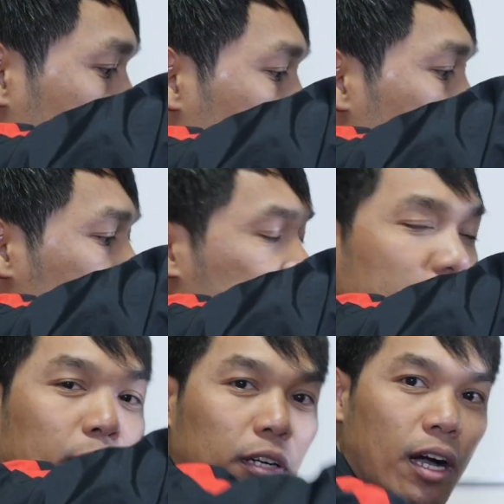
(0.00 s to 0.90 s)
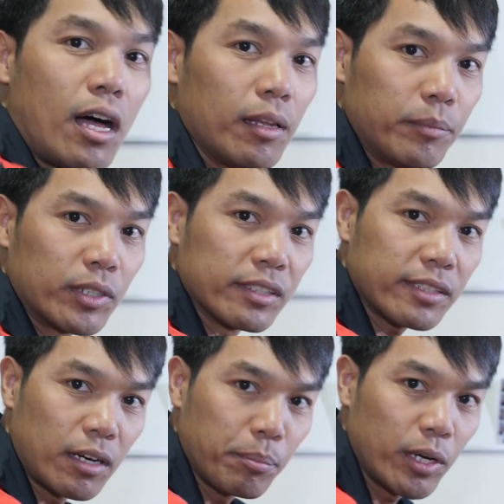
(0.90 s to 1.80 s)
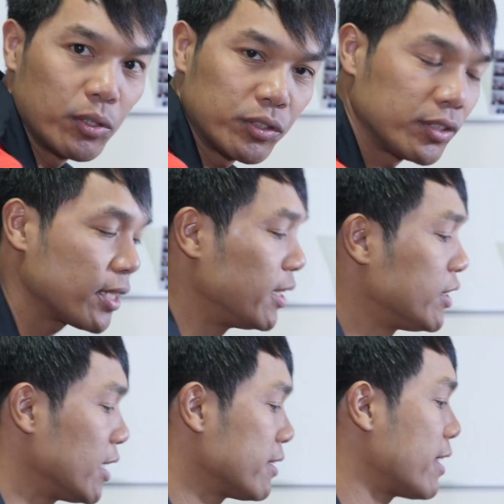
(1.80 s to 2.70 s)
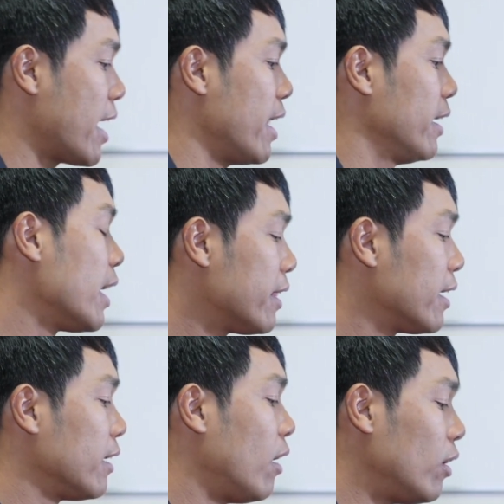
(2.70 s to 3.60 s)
The center column or the center post, you can adjust that. And then